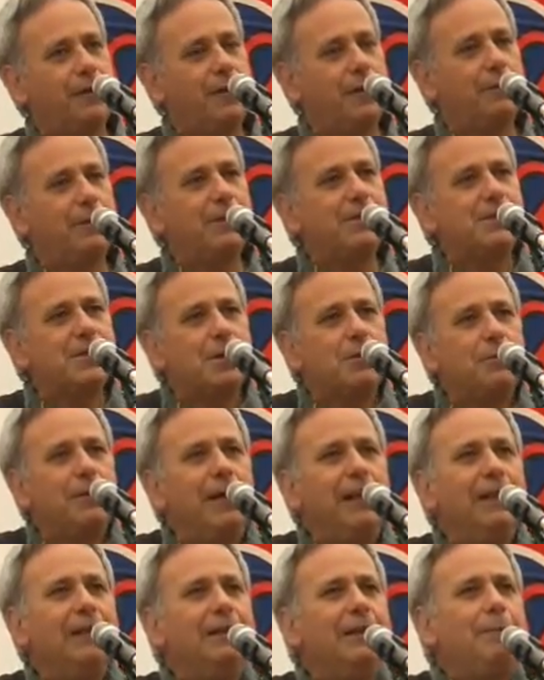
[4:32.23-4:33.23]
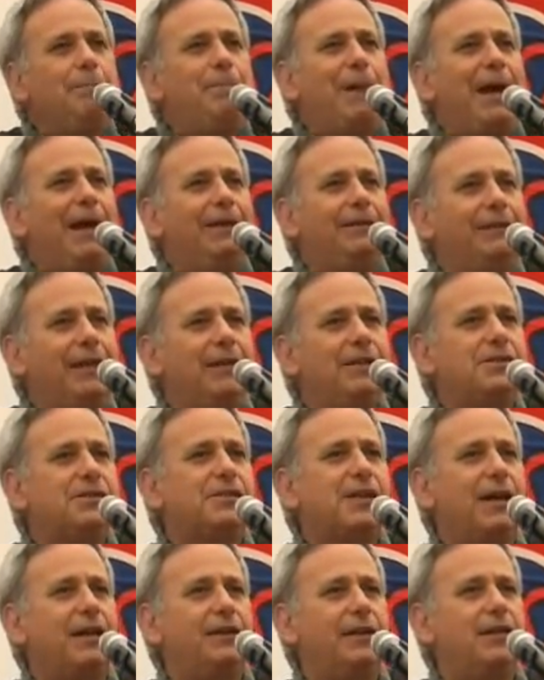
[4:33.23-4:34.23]
there is a real debate
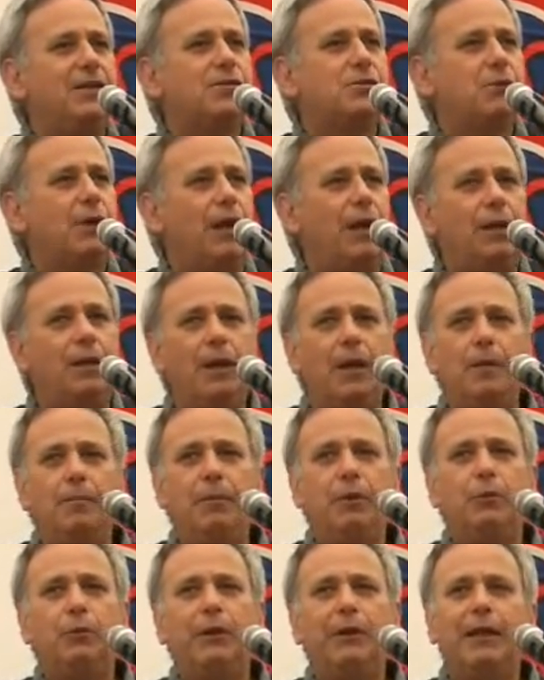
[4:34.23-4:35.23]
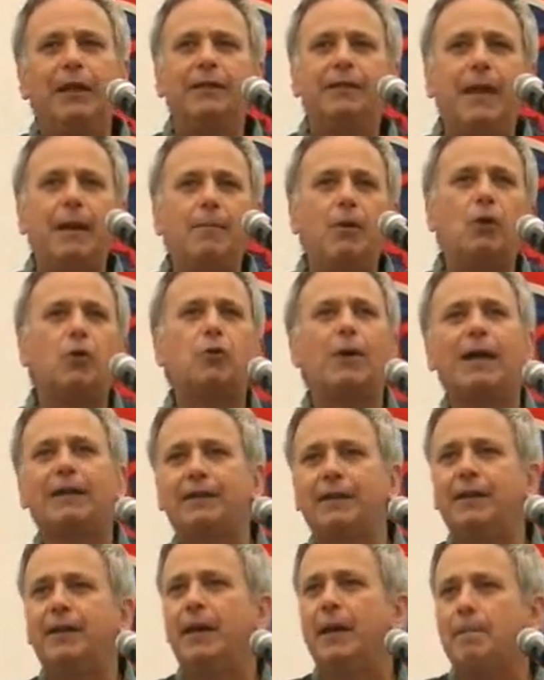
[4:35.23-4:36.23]
inside Israel between a
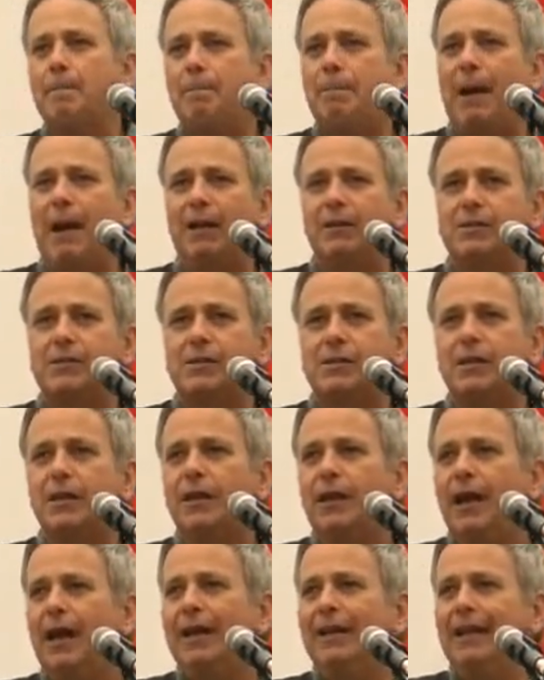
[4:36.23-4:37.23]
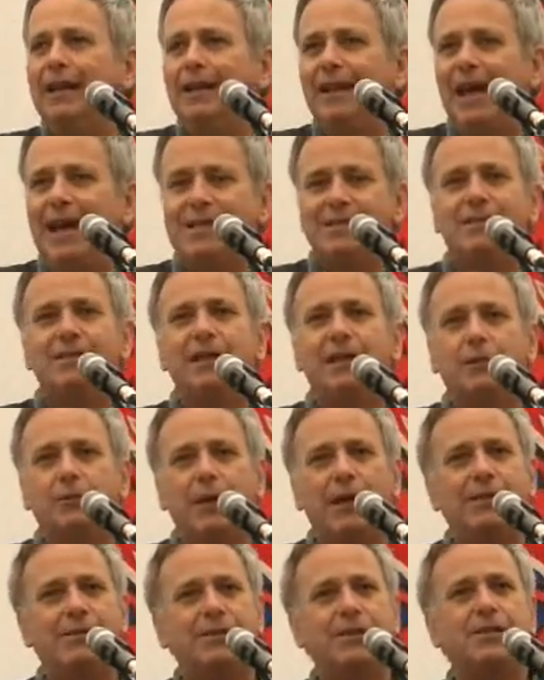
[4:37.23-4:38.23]
democratic impulse and an ethnic
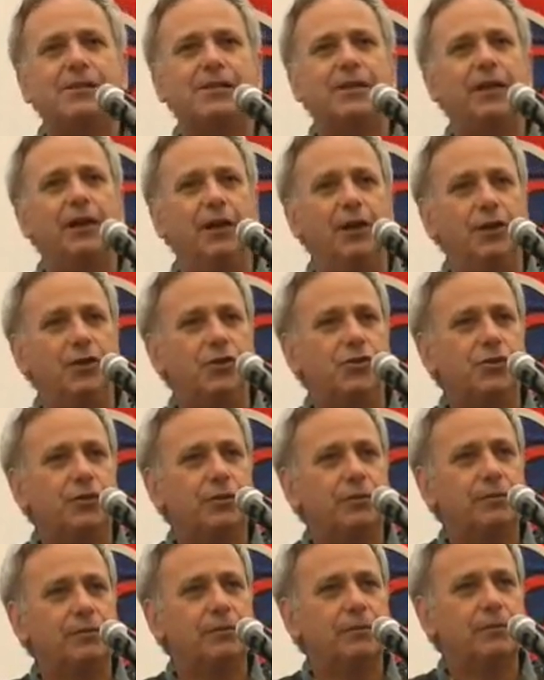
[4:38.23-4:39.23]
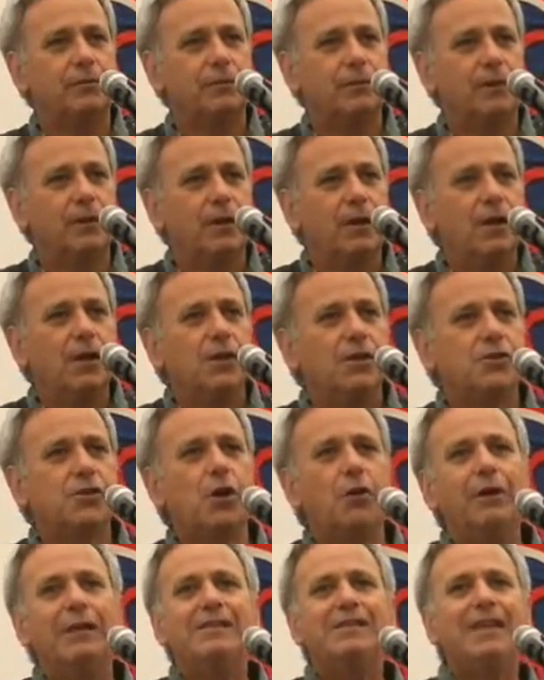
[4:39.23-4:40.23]
racist urge.
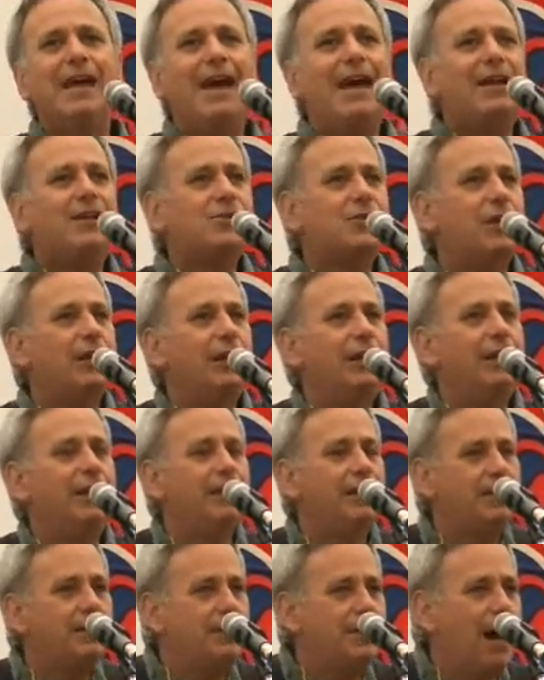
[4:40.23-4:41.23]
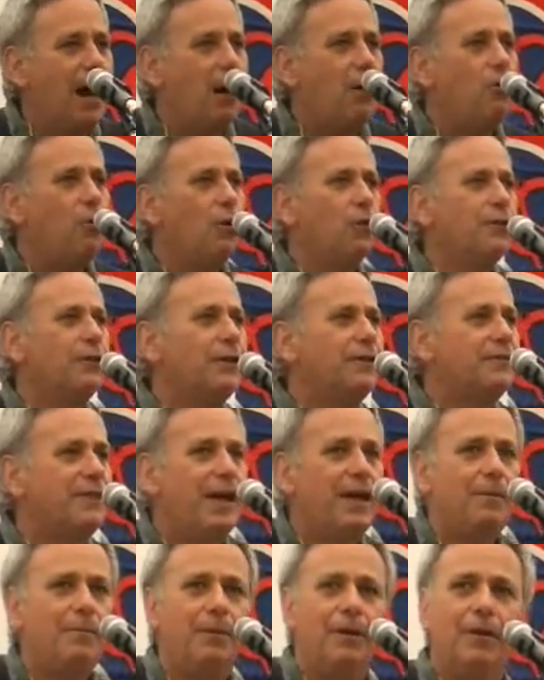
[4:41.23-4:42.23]
So it's actually now on the
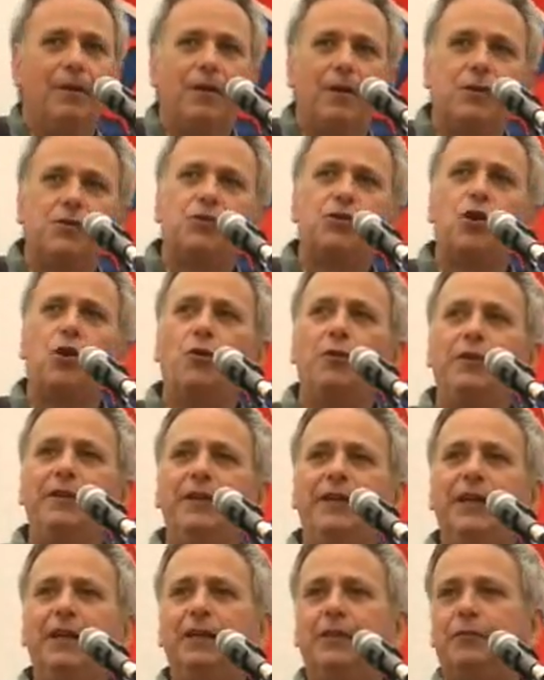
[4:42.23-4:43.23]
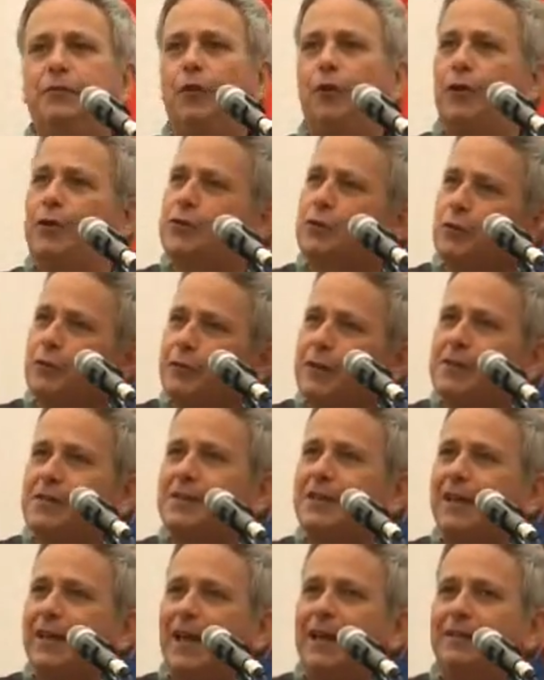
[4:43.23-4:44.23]
table. There's no need for a
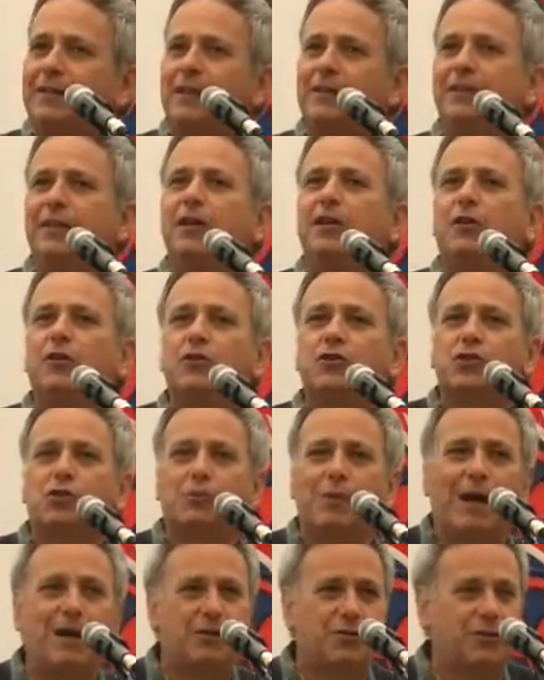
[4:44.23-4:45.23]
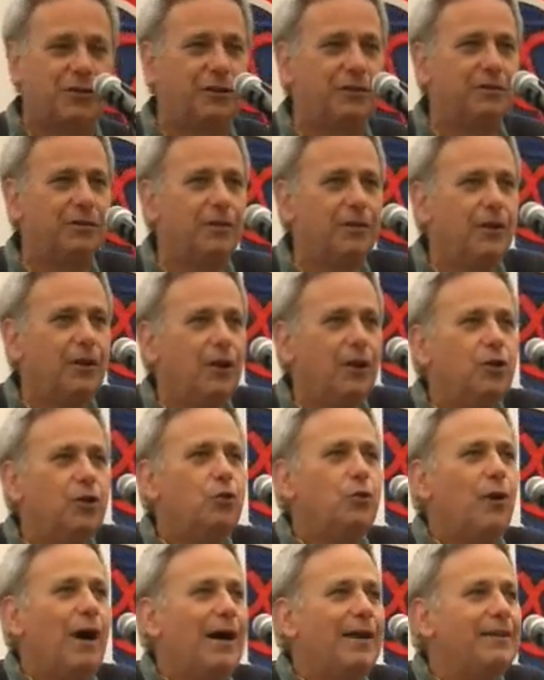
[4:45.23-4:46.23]
sophisticated deconstruction
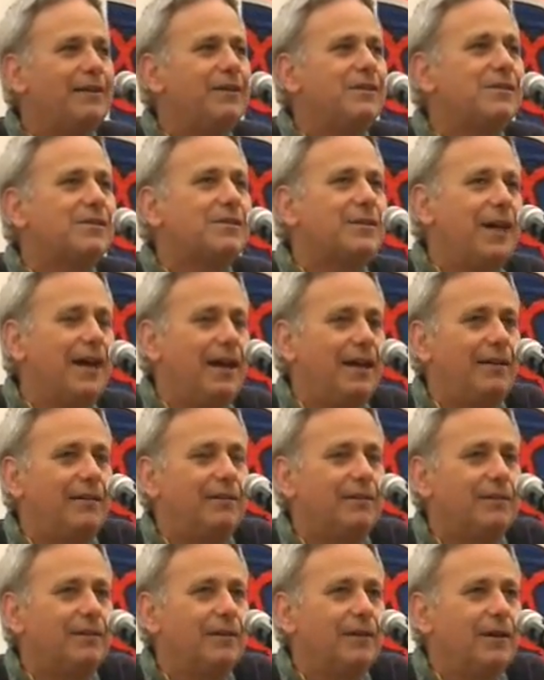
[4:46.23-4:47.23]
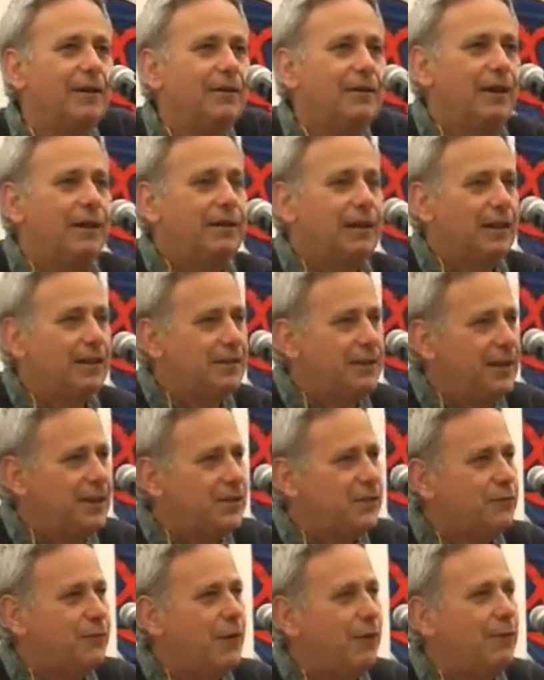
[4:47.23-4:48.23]
to understand that at
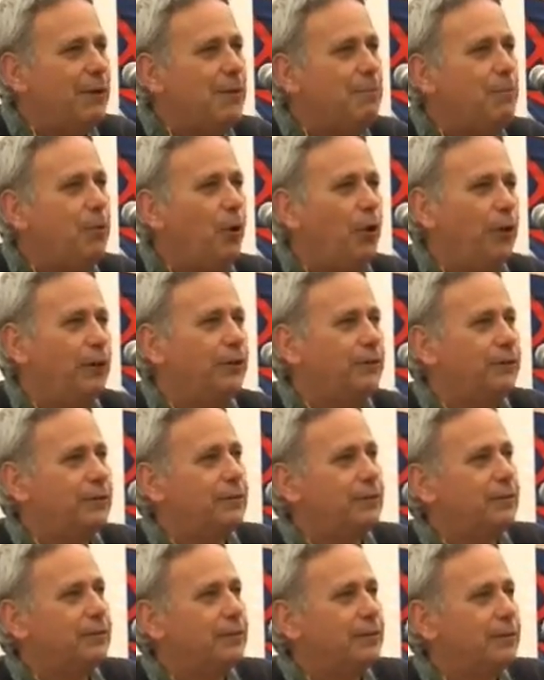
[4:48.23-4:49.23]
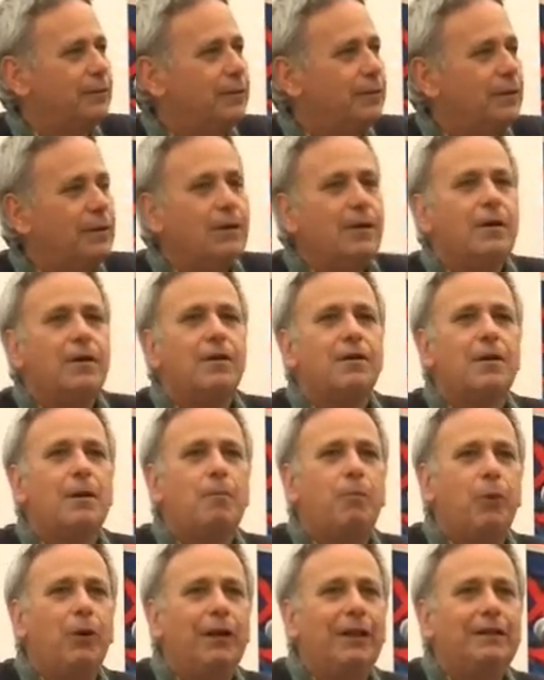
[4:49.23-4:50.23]
this very point,
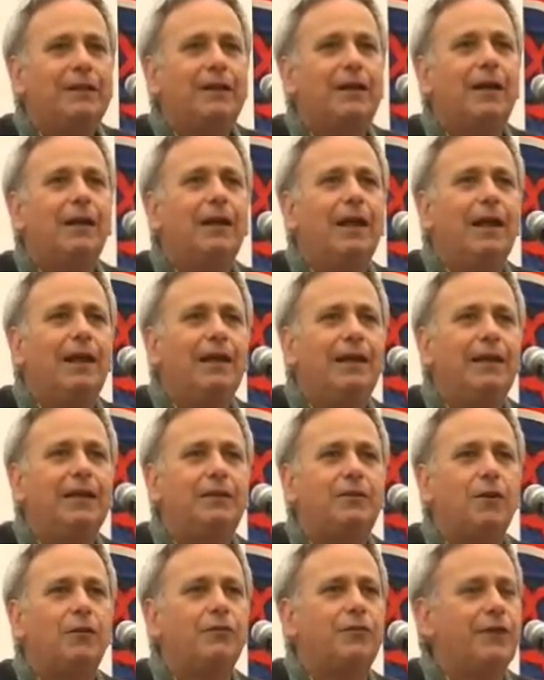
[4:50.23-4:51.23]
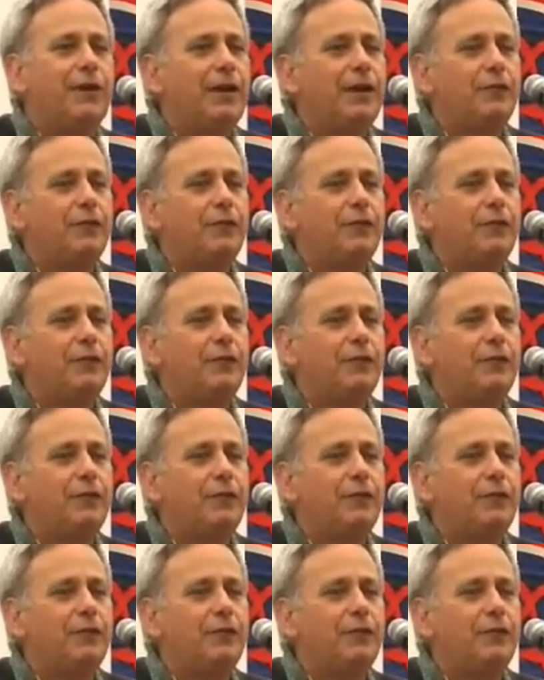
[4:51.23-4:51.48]
the political elite of